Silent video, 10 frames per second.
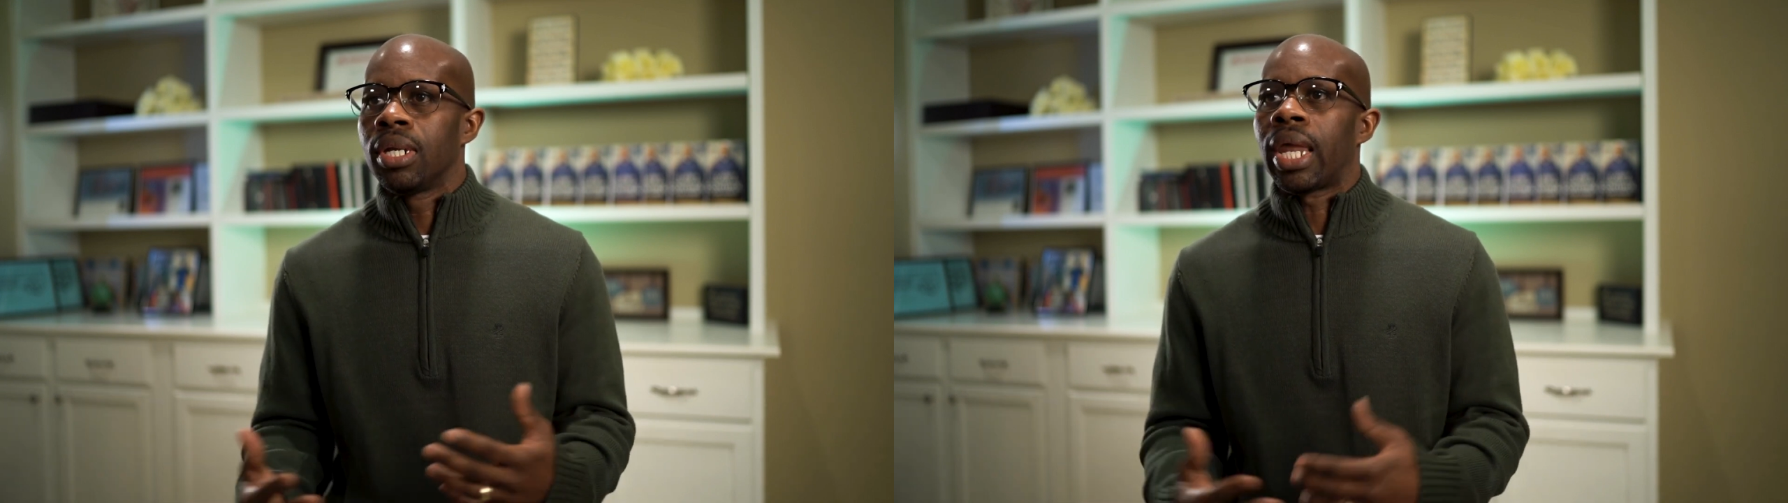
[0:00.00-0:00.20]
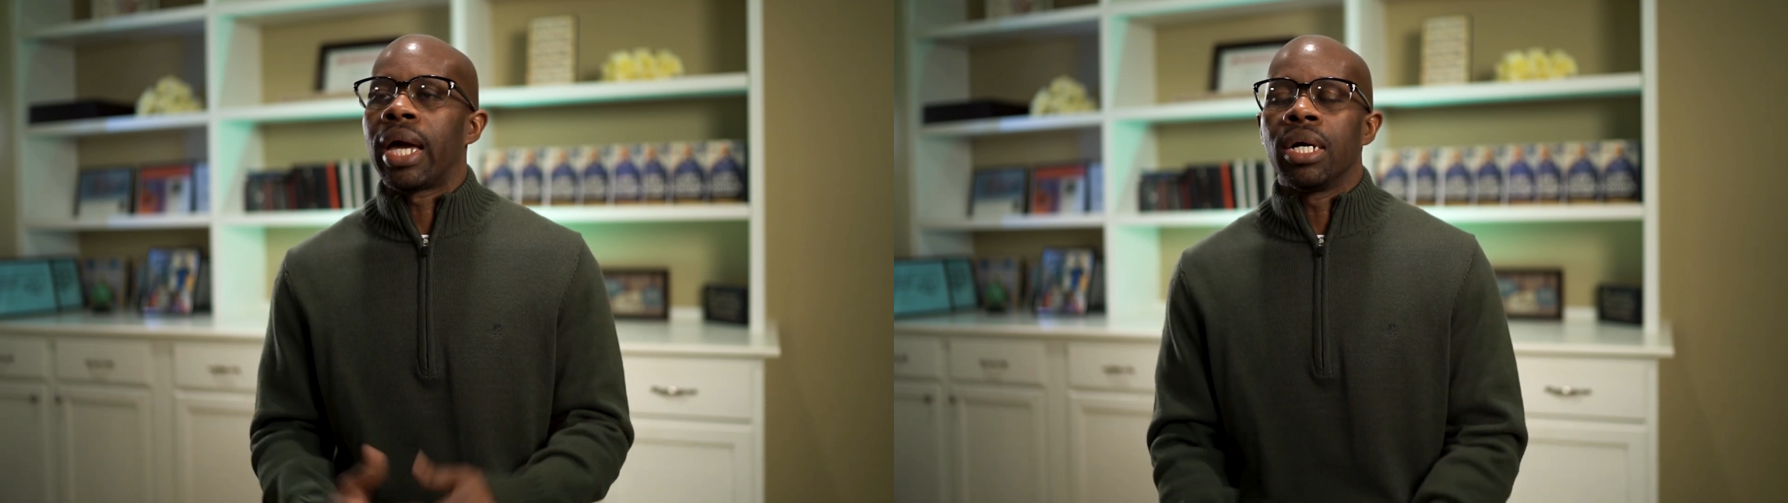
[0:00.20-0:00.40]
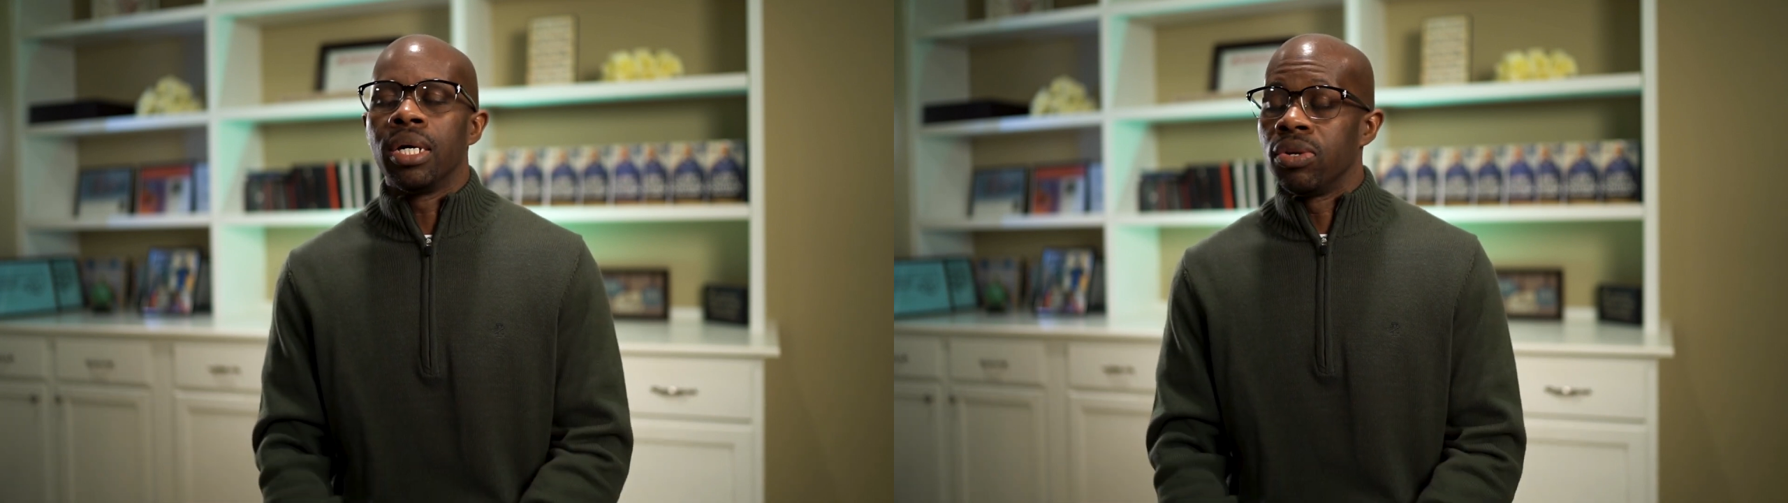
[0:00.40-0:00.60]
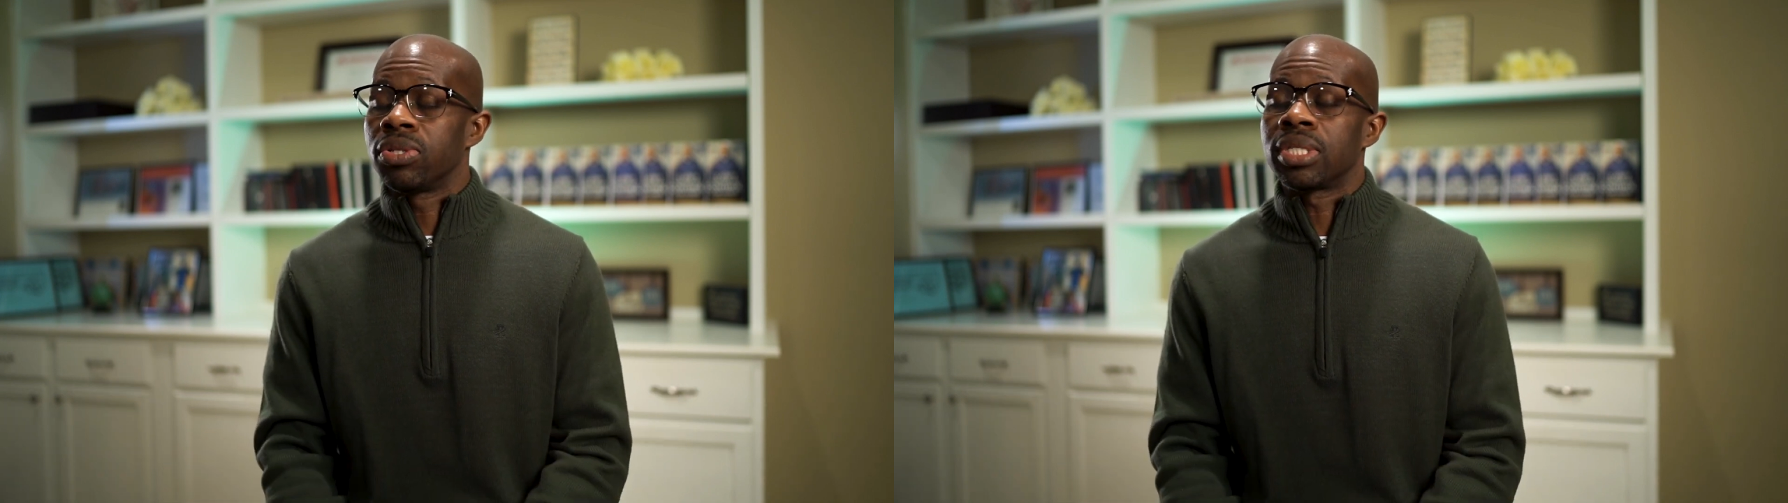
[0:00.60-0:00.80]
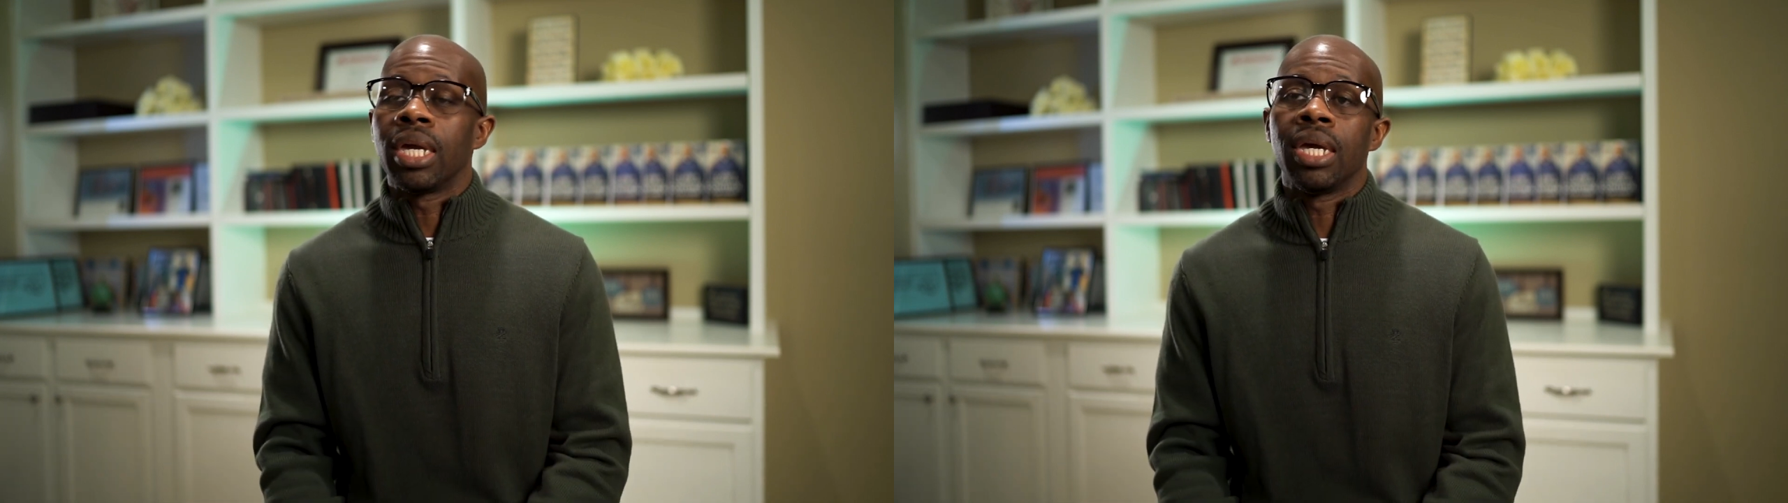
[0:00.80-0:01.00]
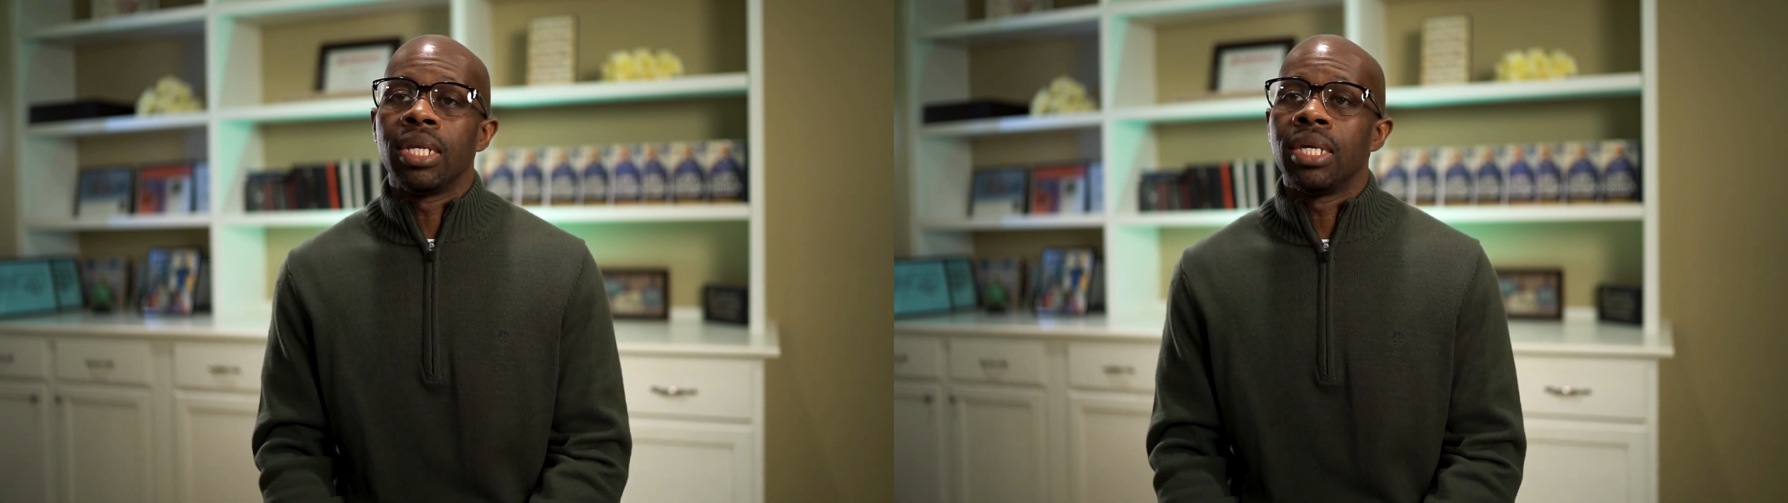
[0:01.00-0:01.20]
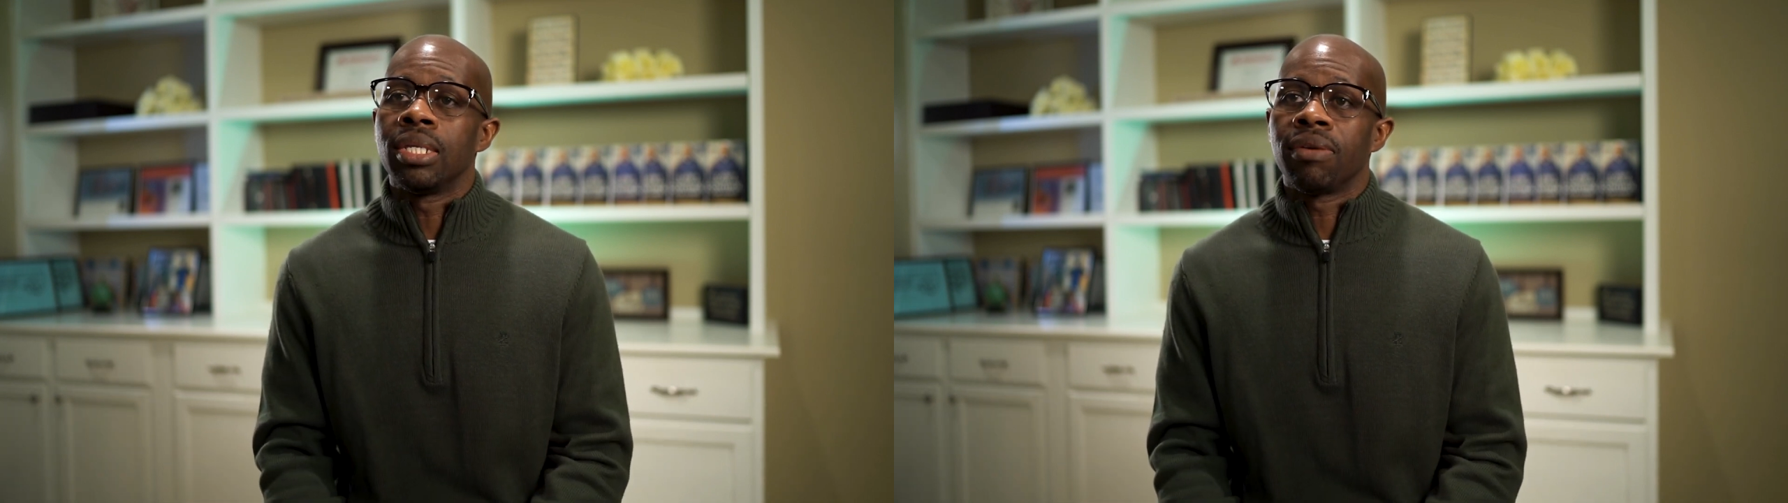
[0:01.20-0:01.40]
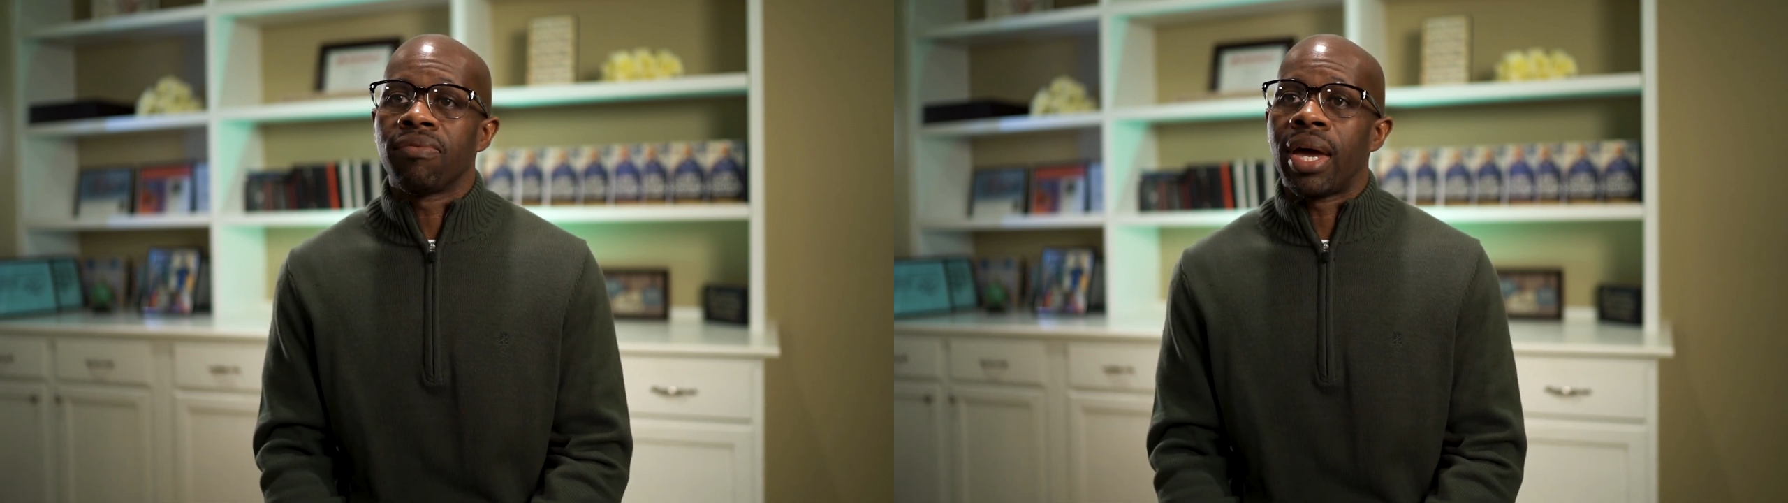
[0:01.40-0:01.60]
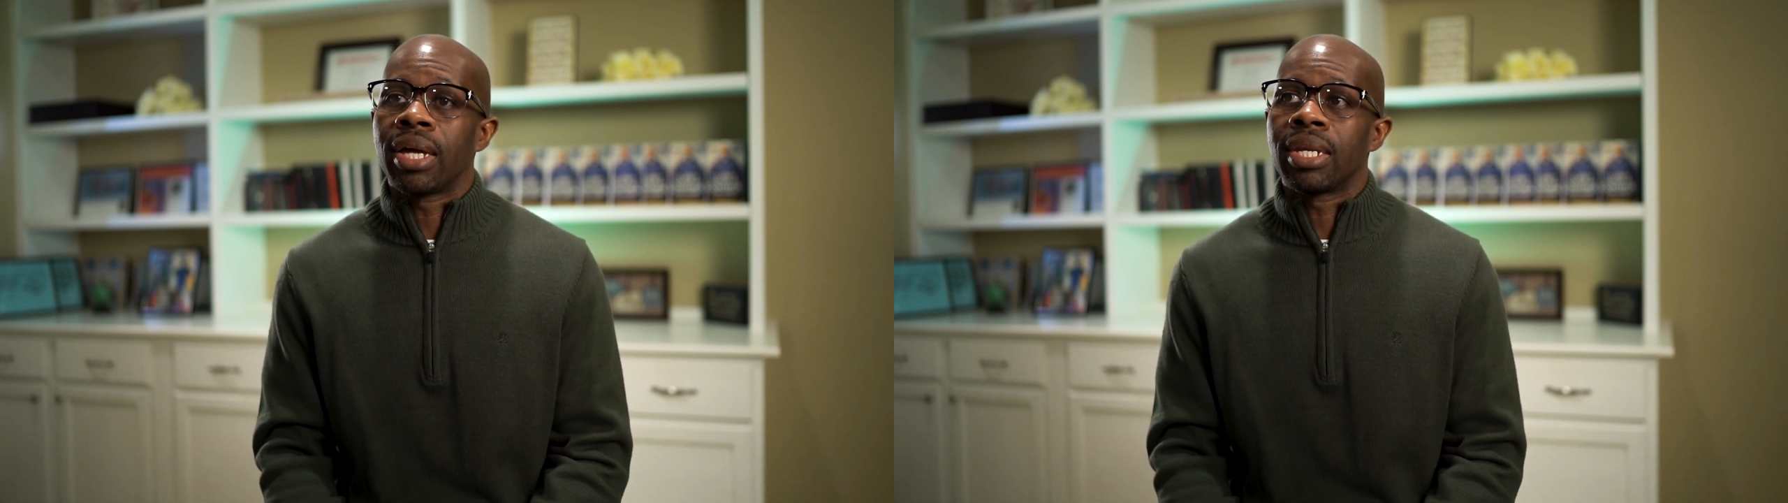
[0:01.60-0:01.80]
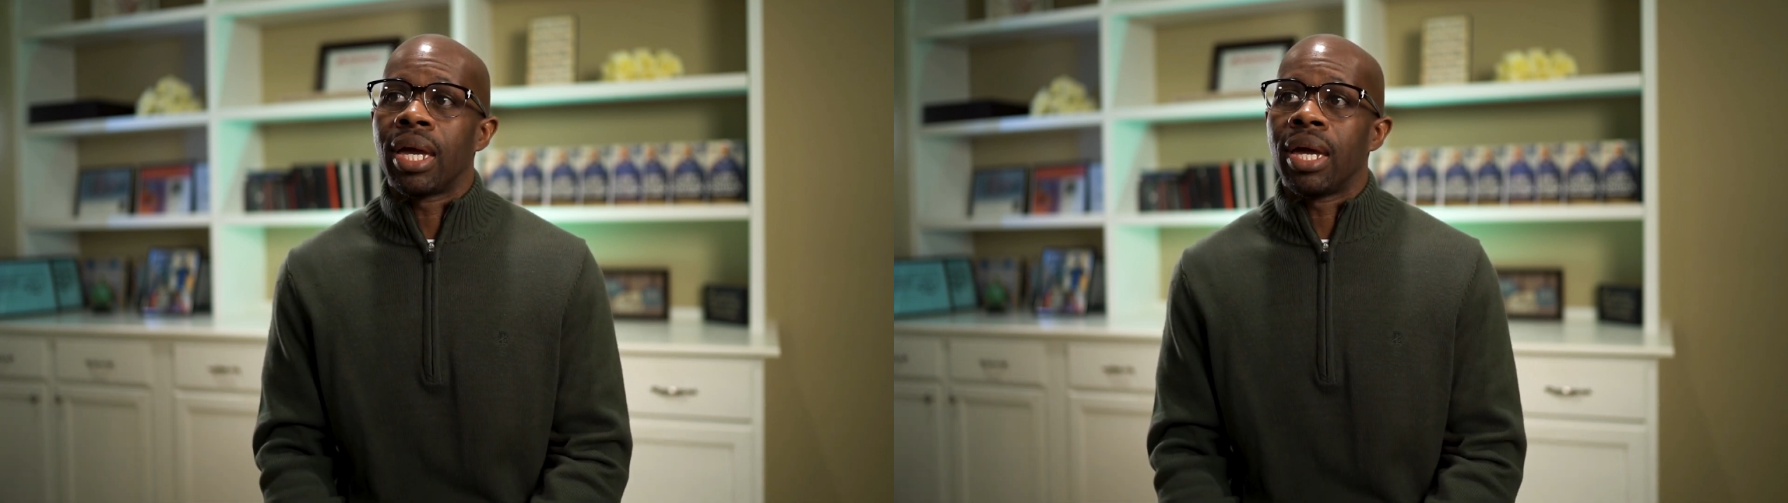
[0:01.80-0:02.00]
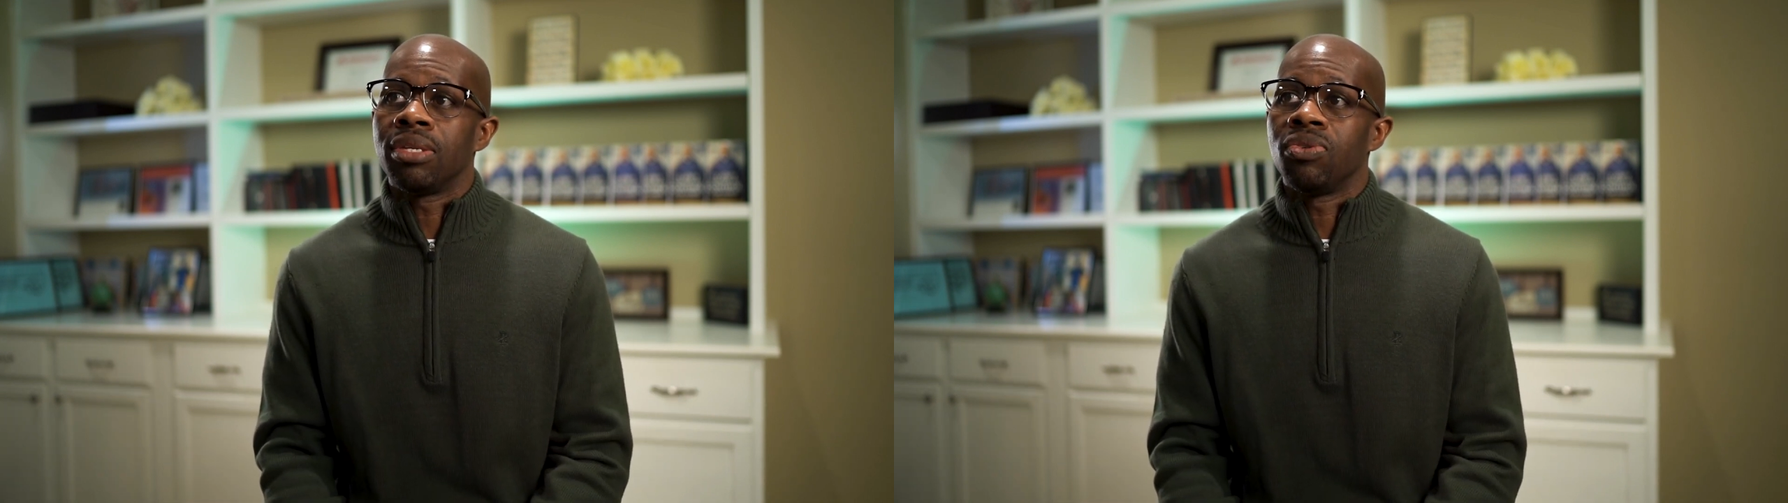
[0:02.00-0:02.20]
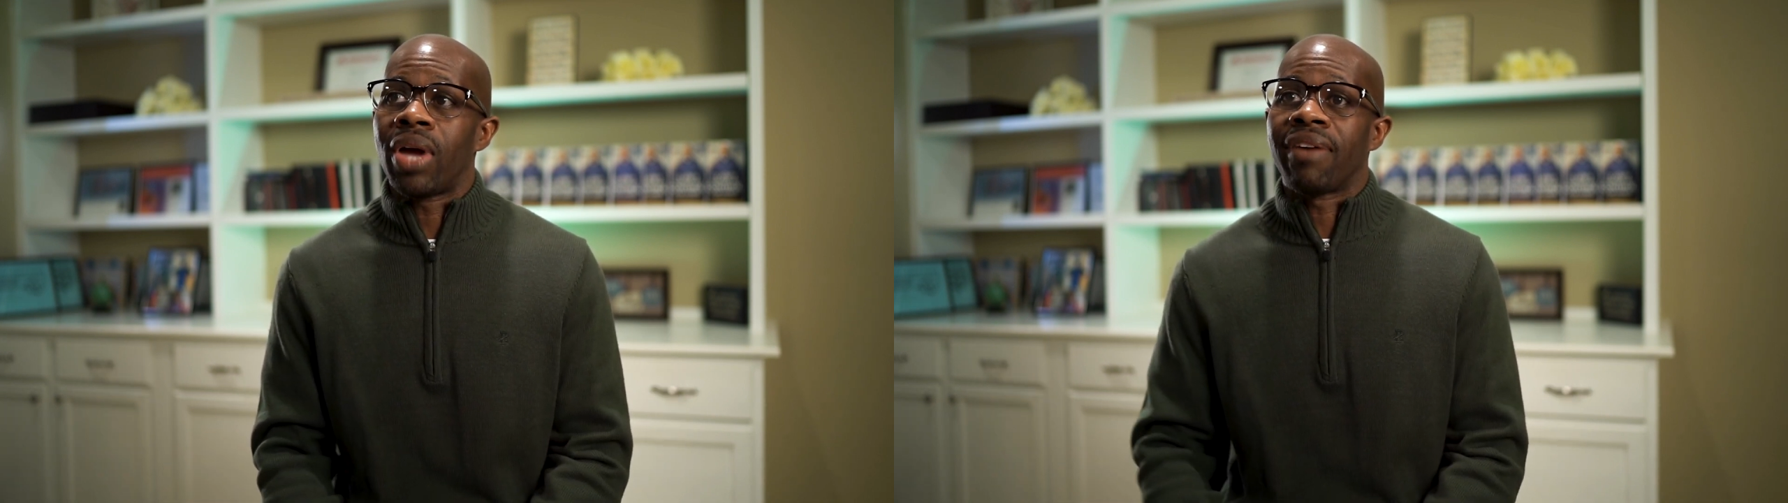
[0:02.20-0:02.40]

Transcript: like understanding the fact that you